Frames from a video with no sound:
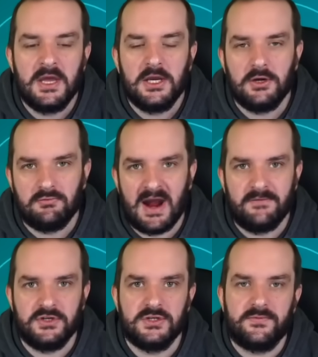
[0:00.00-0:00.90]
You'd rather
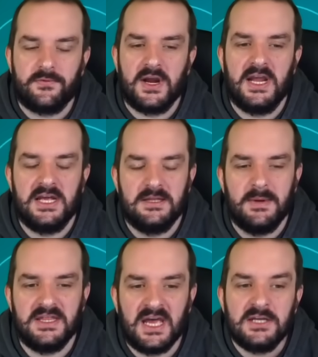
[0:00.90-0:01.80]
just free hit them
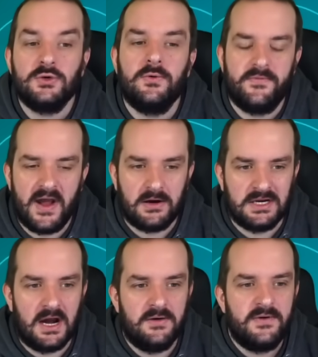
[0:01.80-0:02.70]
in. That's all fair
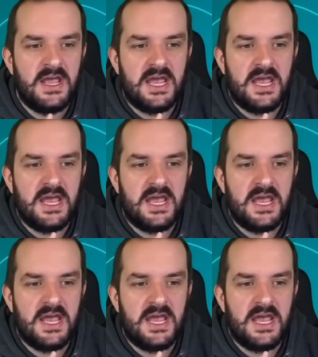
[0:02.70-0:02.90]
enough.